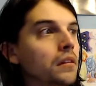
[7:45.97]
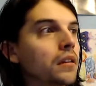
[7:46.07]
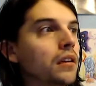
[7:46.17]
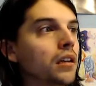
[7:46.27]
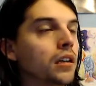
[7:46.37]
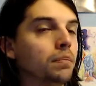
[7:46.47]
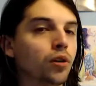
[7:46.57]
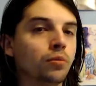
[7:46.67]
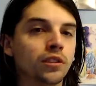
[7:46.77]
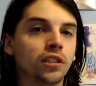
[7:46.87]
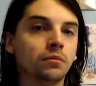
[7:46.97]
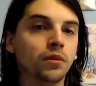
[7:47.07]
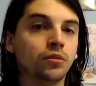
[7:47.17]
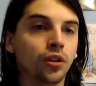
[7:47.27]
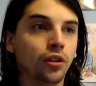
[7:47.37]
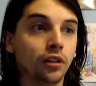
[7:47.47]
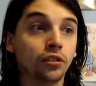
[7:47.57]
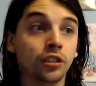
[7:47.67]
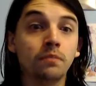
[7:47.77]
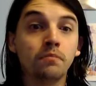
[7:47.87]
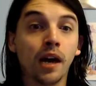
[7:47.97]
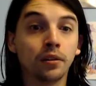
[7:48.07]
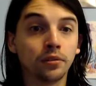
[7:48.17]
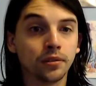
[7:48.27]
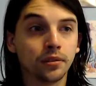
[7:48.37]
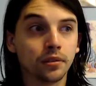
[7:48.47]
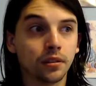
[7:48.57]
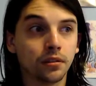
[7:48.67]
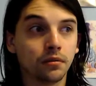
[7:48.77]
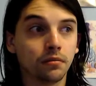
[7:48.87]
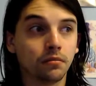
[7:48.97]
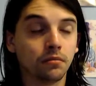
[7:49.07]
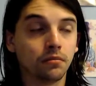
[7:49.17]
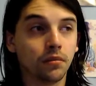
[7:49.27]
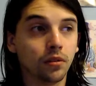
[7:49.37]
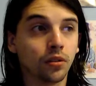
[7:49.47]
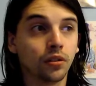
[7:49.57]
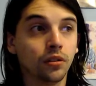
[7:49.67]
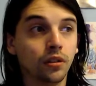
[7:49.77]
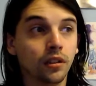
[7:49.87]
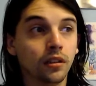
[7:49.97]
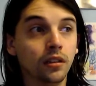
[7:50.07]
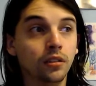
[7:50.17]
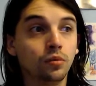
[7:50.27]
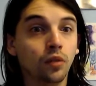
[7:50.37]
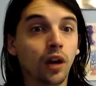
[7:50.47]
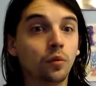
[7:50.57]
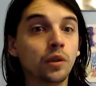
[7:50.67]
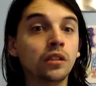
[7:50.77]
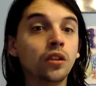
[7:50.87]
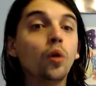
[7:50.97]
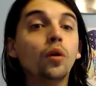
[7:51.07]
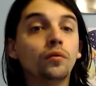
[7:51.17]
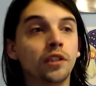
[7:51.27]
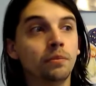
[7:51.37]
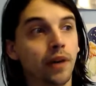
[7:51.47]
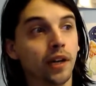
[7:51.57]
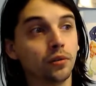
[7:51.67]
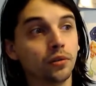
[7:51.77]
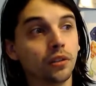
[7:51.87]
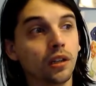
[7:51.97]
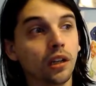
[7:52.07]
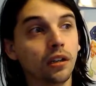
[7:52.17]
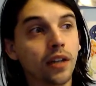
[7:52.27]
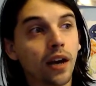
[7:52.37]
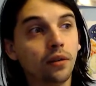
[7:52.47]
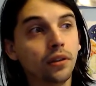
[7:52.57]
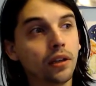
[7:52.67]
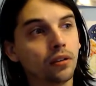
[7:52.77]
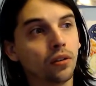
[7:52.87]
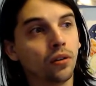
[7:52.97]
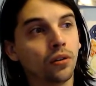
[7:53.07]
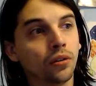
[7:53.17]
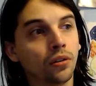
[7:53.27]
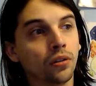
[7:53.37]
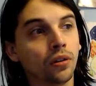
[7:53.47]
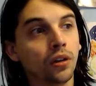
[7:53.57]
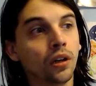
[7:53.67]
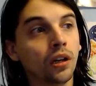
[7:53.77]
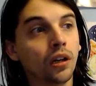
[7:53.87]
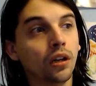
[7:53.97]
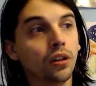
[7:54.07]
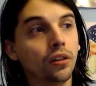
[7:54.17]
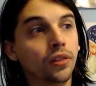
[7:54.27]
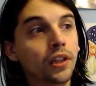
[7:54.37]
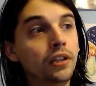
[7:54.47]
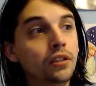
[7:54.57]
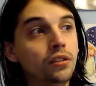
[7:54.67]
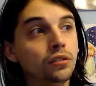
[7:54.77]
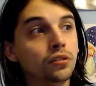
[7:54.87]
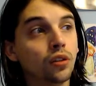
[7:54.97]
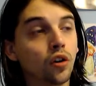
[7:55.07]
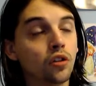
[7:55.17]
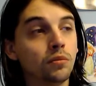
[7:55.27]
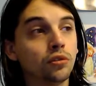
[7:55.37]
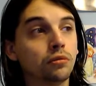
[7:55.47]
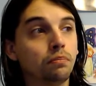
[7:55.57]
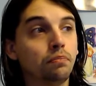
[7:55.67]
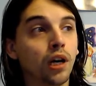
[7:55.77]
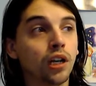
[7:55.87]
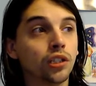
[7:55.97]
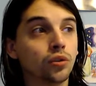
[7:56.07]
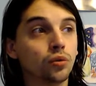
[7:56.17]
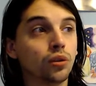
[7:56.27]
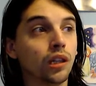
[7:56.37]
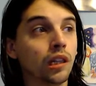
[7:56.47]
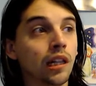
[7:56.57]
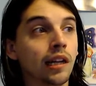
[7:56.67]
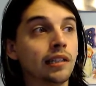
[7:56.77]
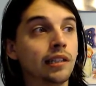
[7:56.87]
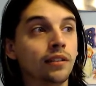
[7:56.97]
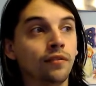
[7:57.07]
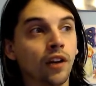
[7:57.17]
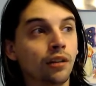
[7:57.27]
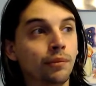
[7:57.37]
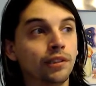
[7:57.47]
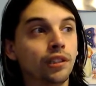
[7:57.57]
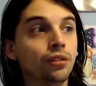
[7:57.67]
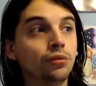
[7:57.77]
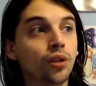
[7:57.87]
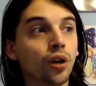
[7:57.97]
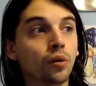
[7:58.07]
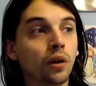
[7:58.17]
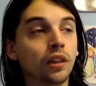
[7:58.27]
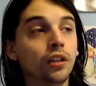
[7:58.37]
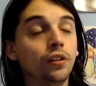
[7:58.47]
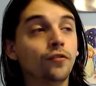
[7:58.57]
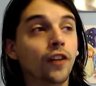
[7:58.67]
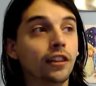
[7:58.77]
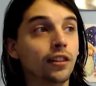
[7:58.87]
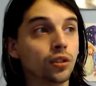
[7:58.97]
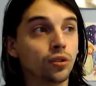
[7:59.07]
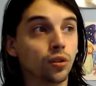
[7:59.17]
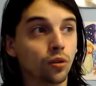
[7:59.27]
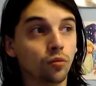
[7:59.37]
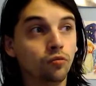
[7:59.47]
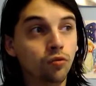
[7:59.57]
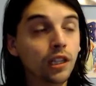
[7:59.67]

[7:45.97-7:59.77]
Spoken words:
Pokemon Sun and Moon took out gym battles, or at least how we know of gym battles. Now they are these almost puzzle-like environments that you go and then you fight this really